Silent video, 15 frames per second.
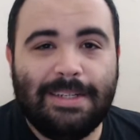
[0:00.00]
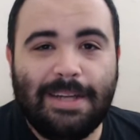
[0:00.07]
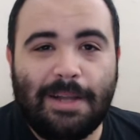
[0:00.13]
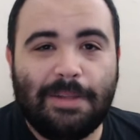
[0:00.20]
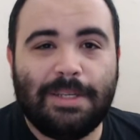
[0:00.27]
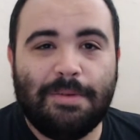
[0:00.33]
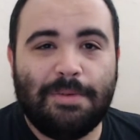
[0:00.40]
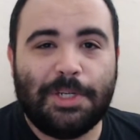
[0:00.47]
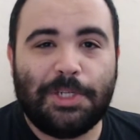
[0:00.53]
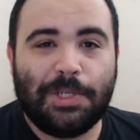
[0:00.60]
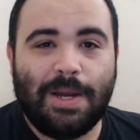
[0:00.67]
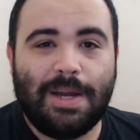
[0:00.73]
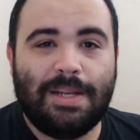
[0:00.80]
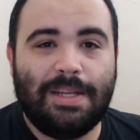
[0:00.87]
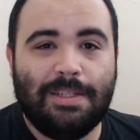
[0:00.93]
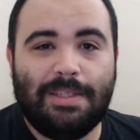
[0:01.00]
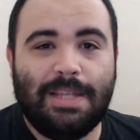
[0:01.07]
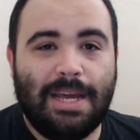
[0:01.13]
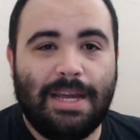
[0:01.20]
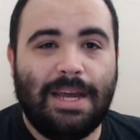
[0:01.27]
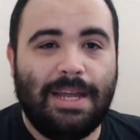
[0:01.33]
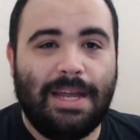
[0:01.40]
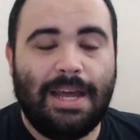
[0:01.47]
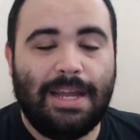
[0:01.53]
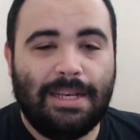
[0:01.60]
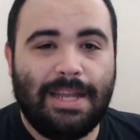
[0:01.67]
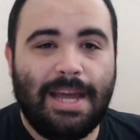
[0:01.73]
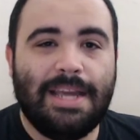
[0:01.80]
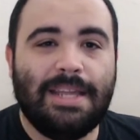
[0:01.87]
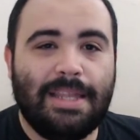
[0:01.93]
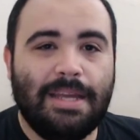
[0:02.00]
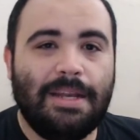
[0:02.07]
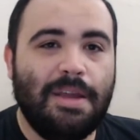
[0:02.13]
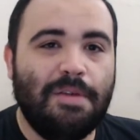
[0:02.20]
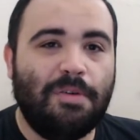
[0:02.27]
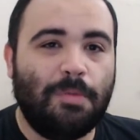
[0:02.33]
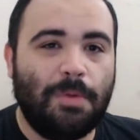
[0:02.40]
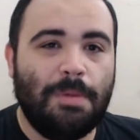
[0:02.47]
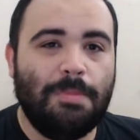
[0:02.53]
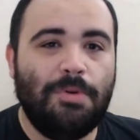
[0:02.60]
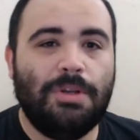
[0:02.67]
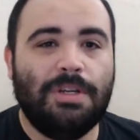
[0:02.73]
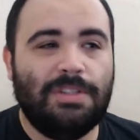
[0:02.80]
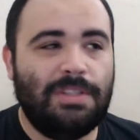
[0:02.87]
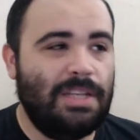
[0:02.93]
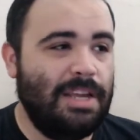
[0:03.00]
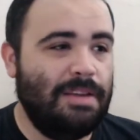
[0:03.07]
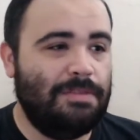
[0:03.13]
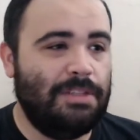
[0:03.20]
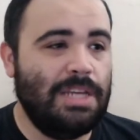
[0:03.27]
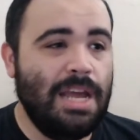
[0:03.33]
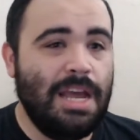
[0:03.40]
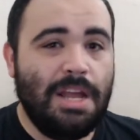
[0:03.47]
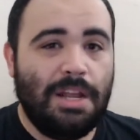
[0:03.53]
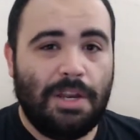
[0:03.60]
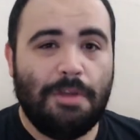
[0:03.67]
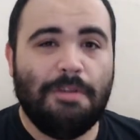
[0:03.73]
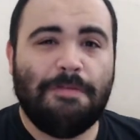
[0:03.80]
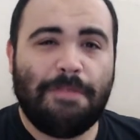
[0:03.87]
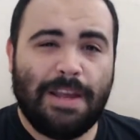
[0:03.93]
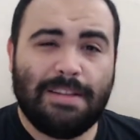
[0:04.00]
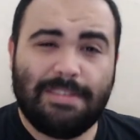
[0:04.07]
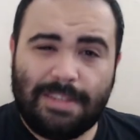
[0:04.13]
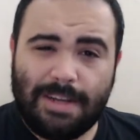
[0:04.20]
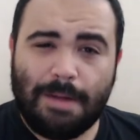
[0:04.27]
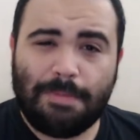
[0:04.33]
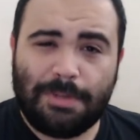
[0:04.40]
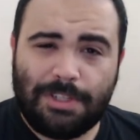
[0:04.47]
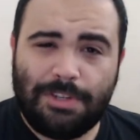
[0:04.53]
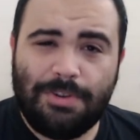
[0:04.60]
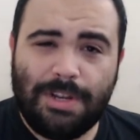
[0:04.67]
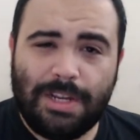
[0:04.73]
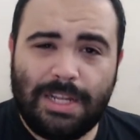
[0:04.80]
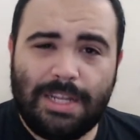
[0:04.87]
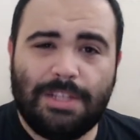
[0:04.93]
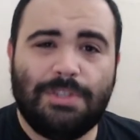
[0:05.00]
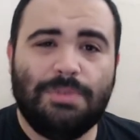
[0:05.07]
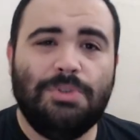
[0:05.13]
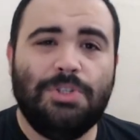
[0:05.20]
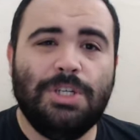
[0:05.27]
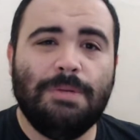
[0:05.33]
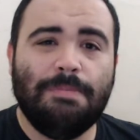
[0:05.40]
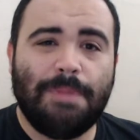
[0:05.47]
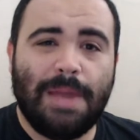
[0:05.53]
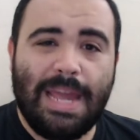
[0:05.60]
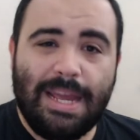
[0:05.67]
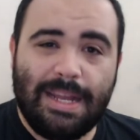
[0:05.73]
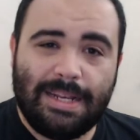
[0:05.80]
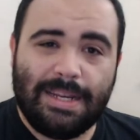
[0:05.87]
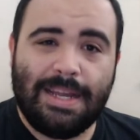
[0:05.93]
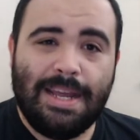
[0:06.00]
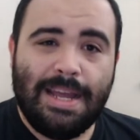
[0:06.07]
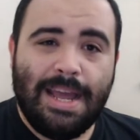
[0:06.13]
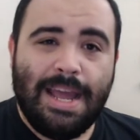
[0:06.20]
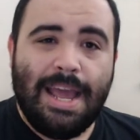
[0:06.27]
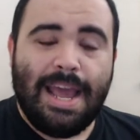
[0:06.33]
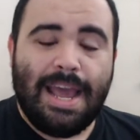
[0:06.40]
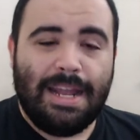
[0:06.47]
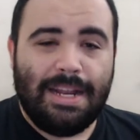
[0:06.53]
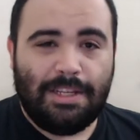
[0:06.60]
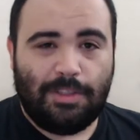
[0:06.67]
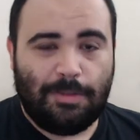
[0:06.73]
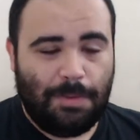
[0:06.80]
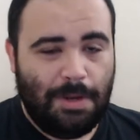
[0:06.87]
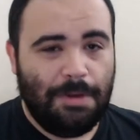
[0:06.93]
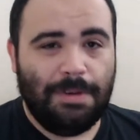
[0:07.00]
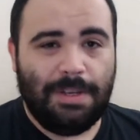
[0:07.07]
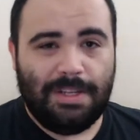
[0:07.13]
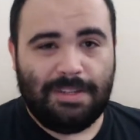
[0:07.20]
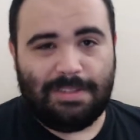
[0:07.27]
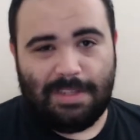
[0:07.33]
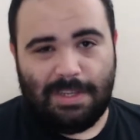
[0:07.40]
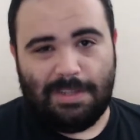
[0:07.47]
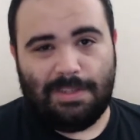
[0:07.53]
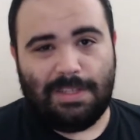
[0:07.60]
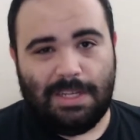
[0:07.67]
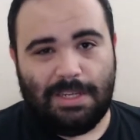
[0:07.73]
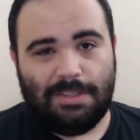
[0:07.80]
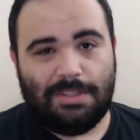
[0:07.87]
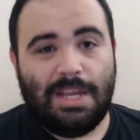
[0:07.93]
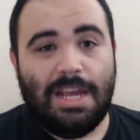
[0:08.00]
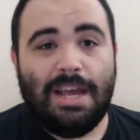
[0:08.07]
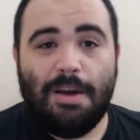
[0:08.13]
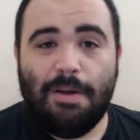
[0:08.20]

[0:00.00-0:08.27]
I'll give it a shot. It, I, I like the idea of a reboot because it gives new fans an opportunity to jump in and experience these things.